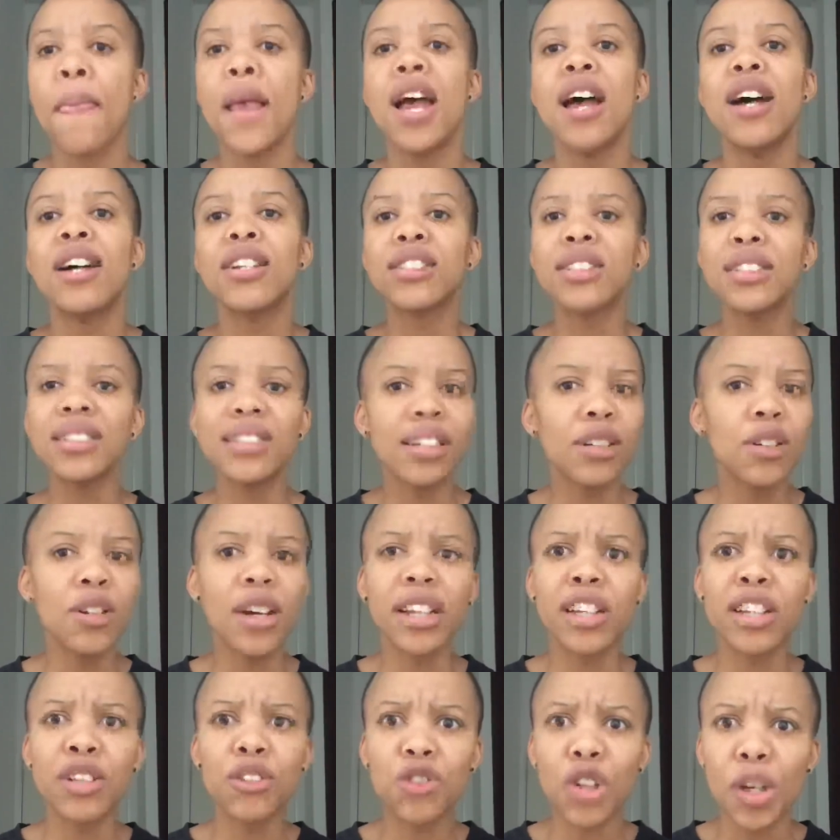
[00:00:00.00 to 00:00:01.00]
So he's like, no,
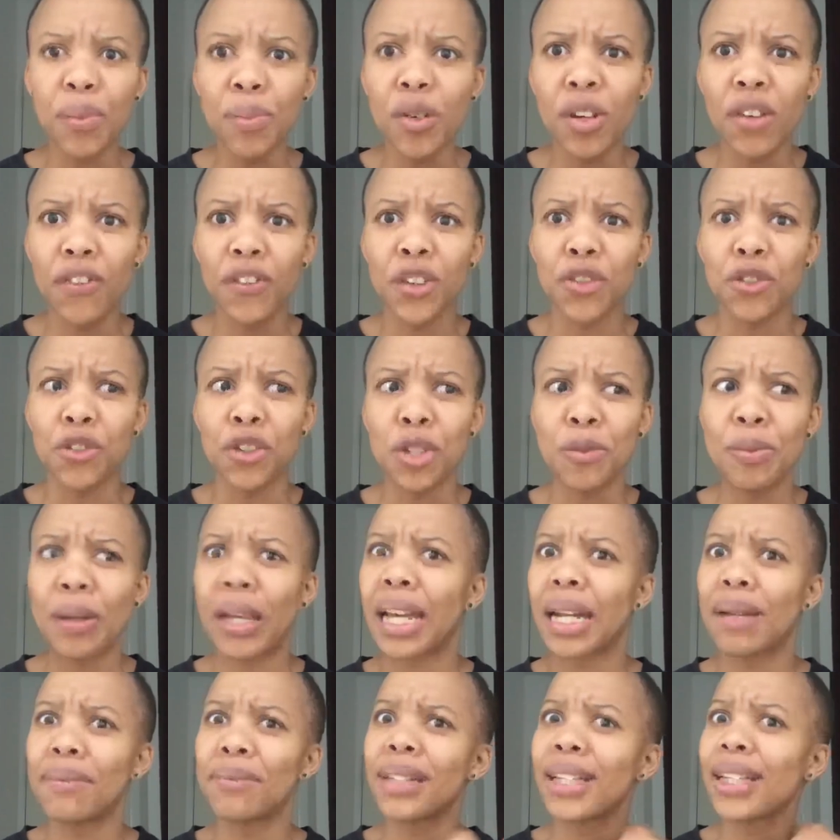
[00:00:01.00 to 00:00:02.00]
I can drop you off at Rosebank.
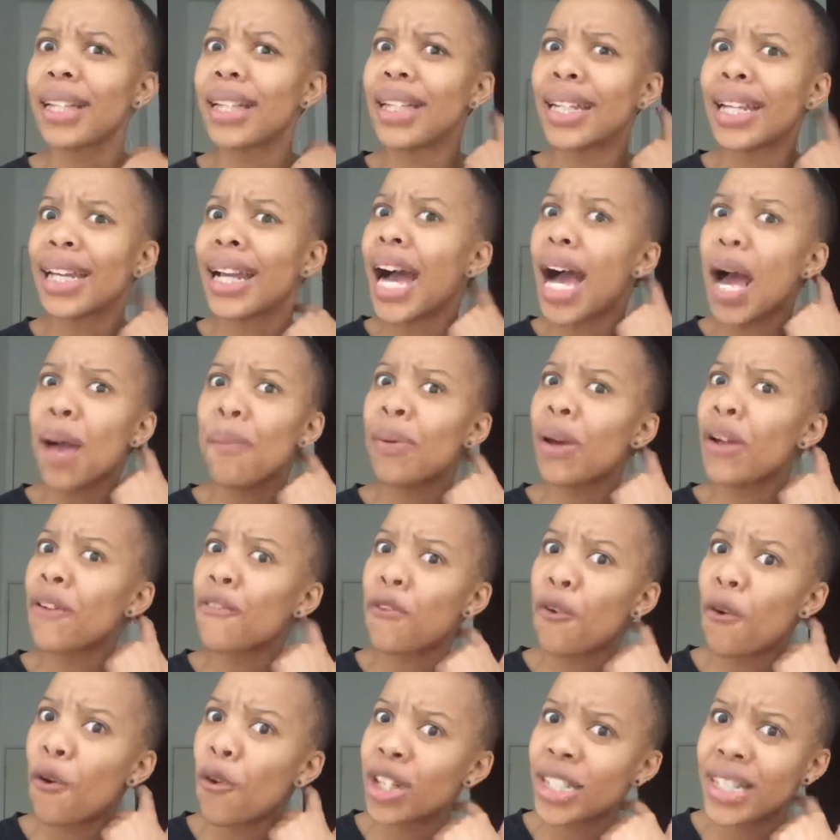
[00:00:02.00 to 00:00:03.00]
And I'm thinking, nigga, I paid
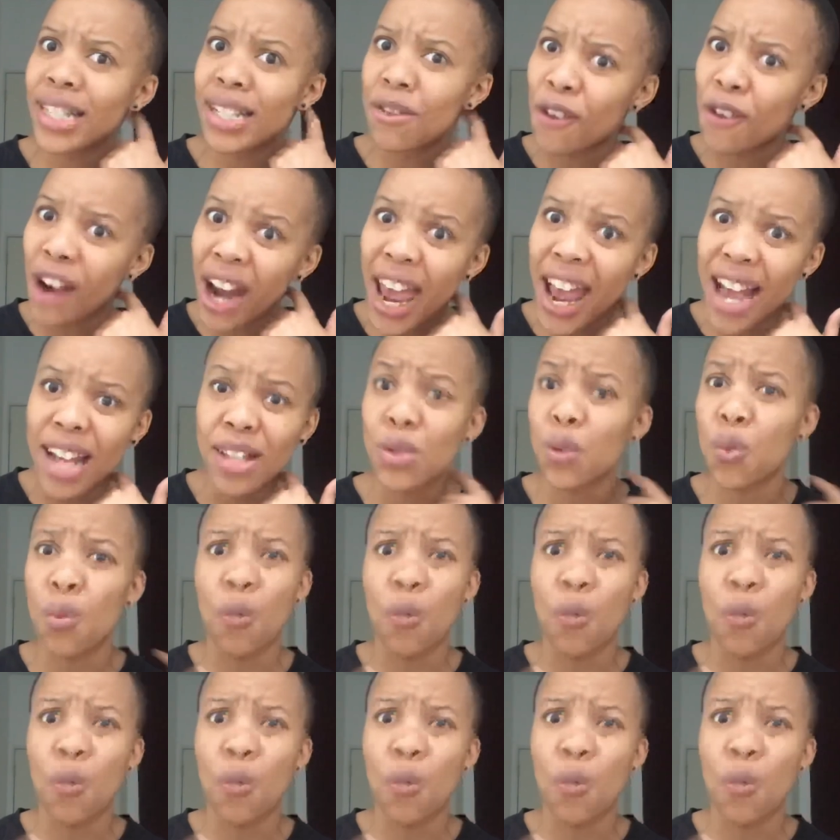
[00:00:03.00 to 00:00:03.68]
14 rands.